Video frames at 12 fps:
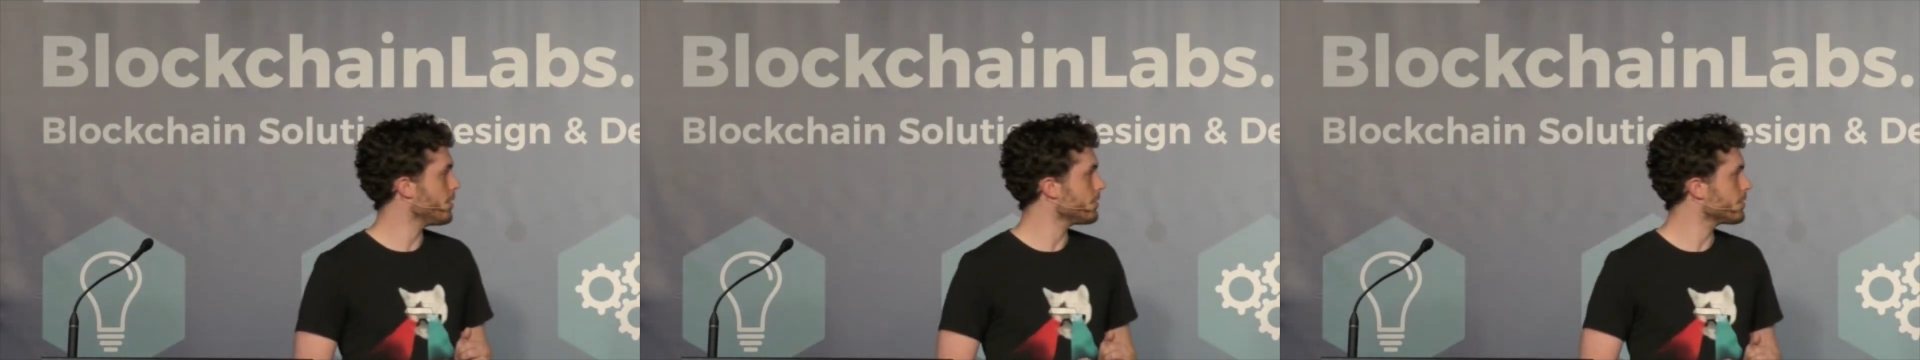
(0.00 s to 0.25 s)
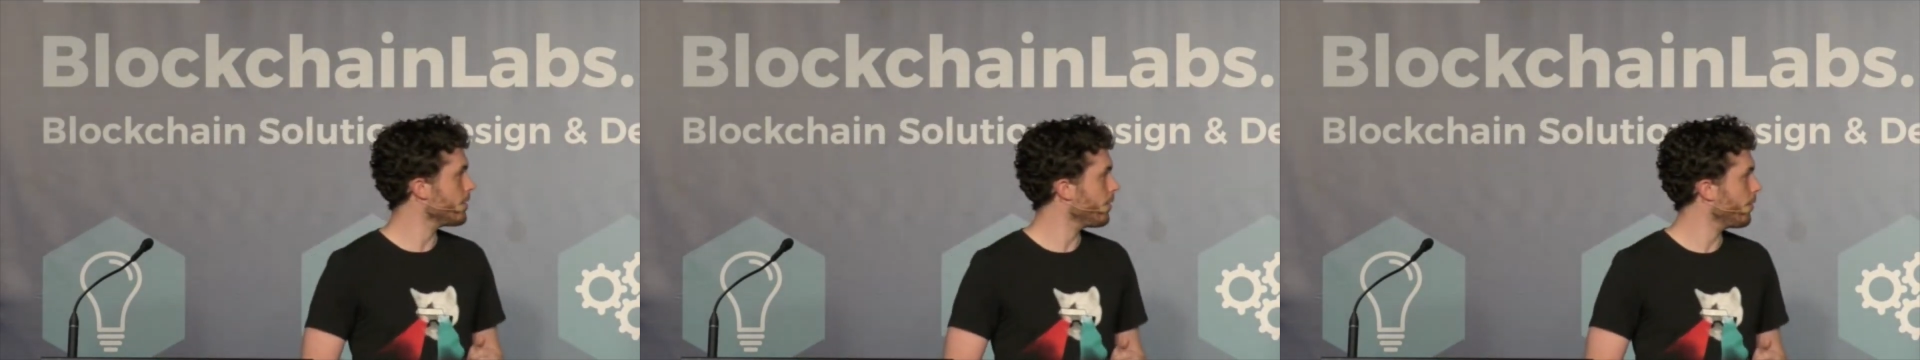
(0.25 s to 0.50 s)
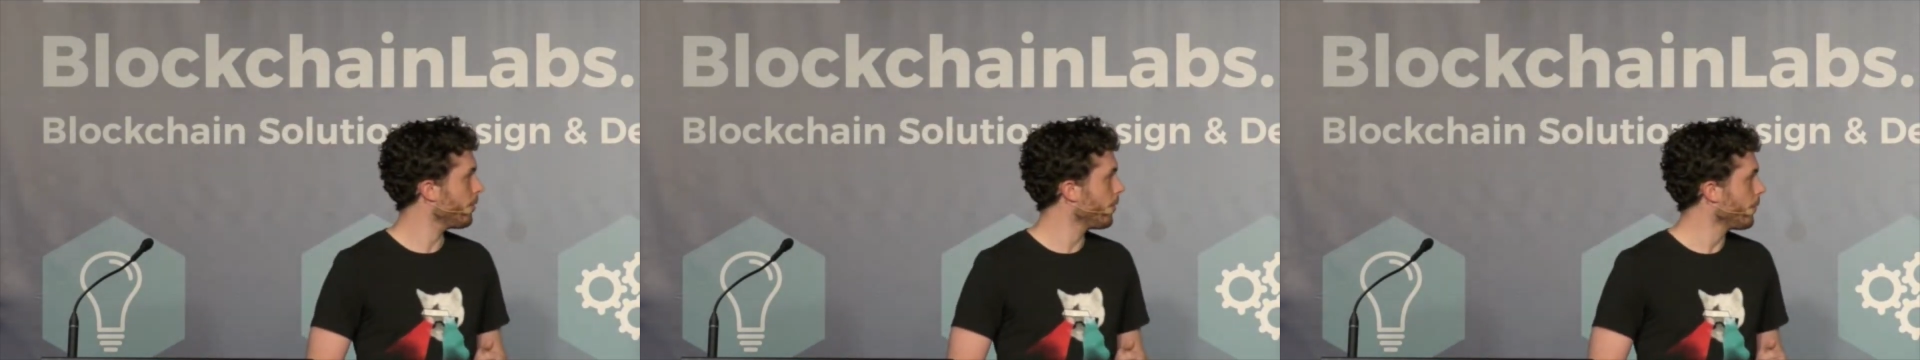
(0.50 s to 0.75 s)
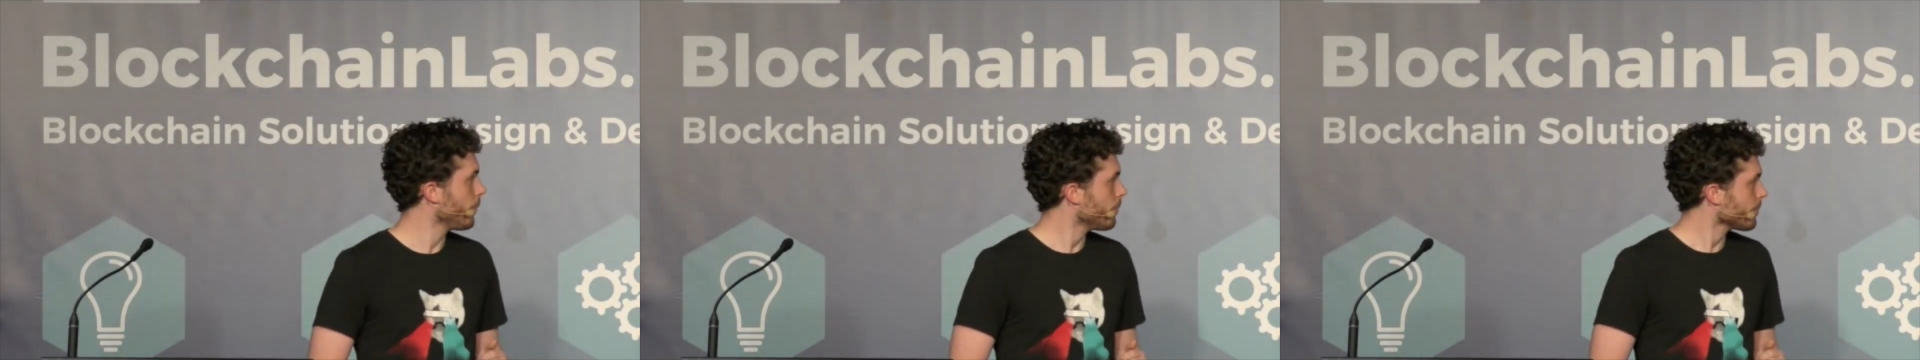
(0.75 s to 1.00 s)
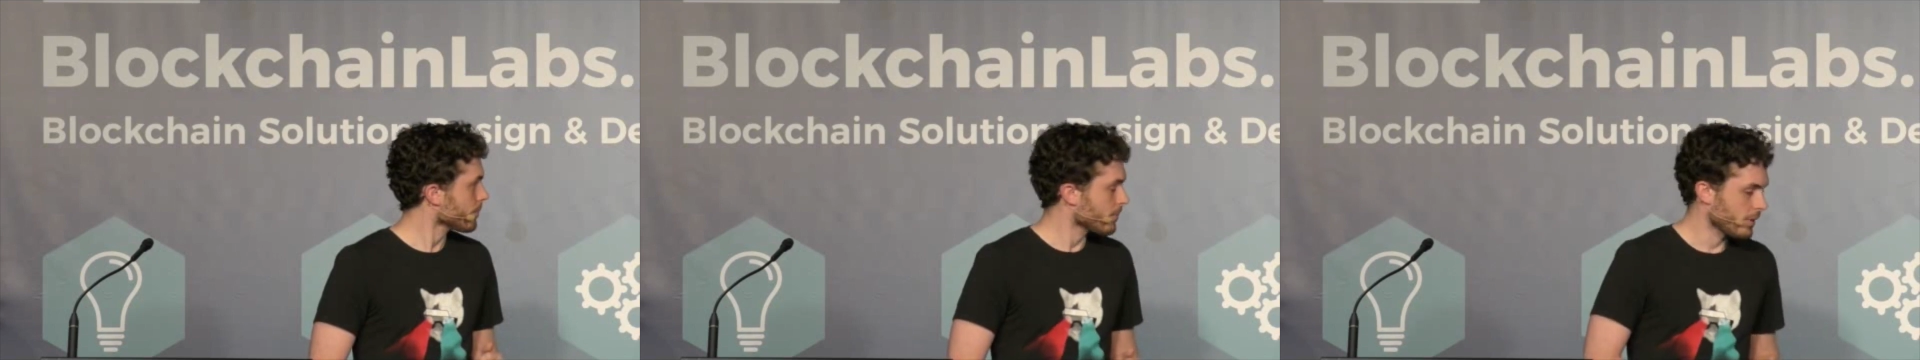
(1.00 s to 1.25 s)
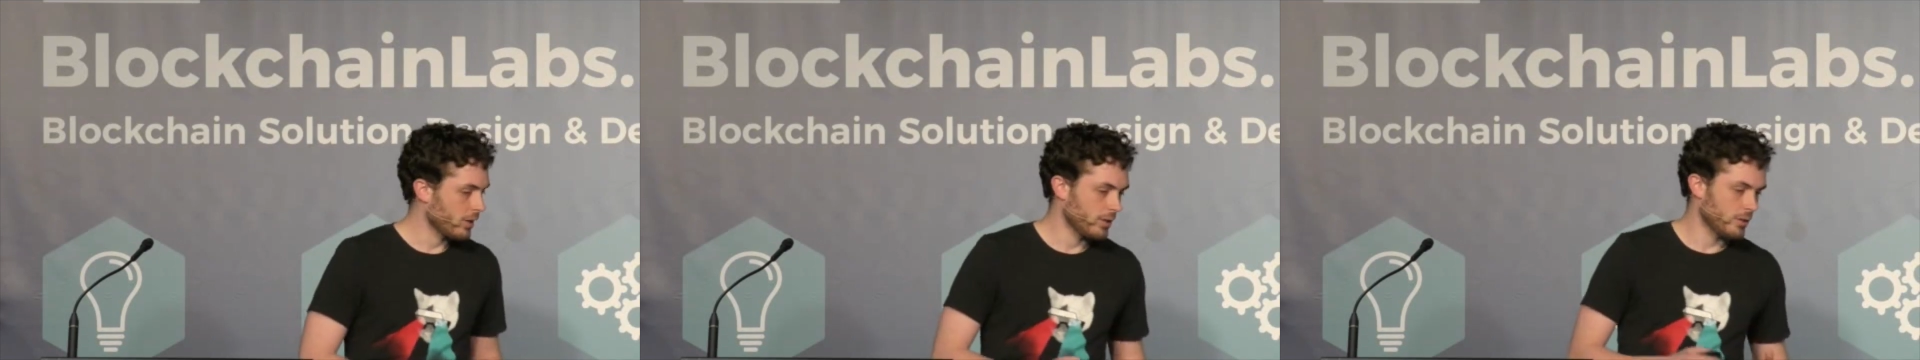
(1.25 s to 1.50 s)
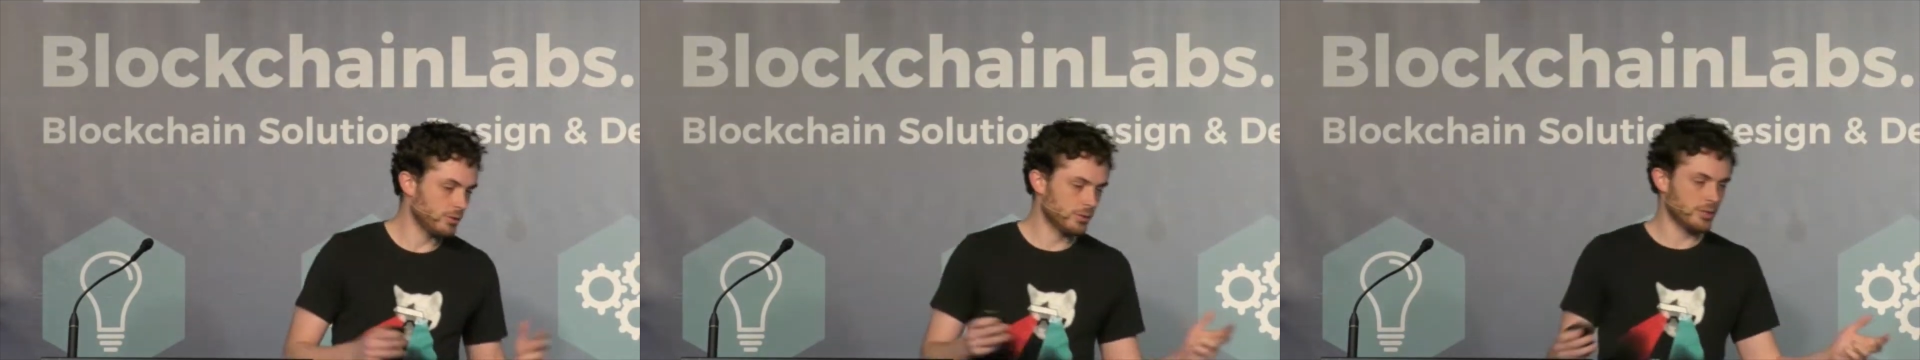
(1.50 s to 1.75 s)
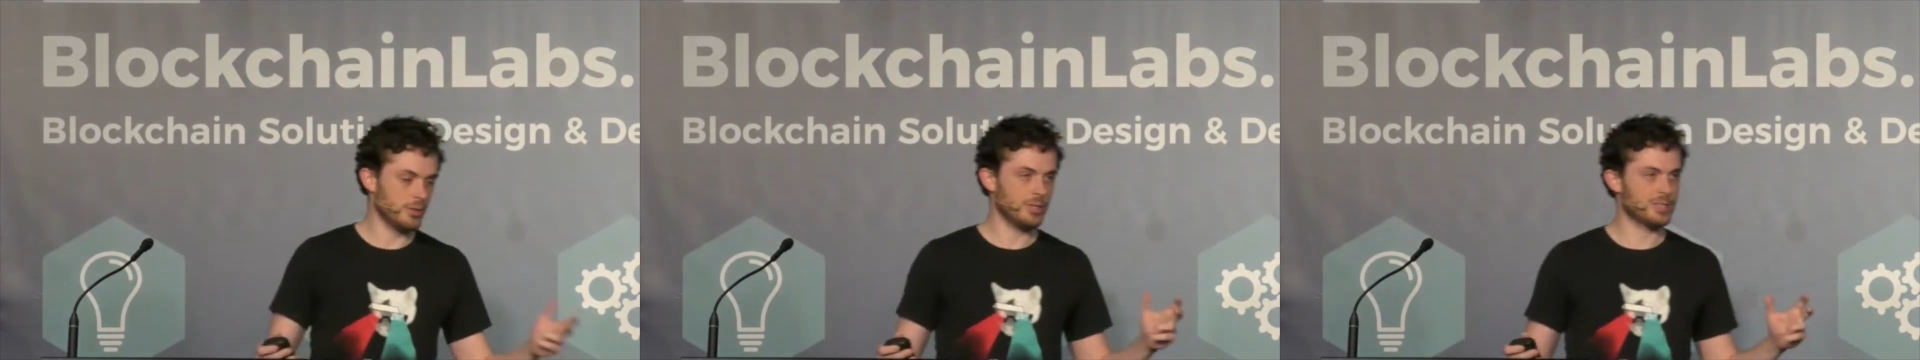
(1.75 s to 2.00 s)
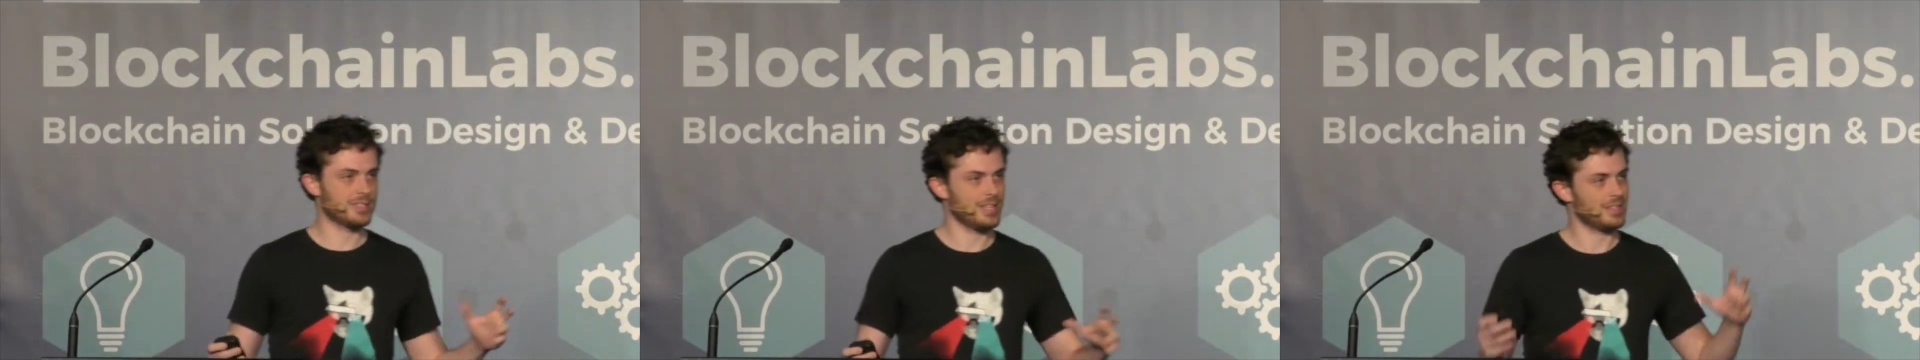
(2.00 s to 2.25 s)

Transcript: So you'll notice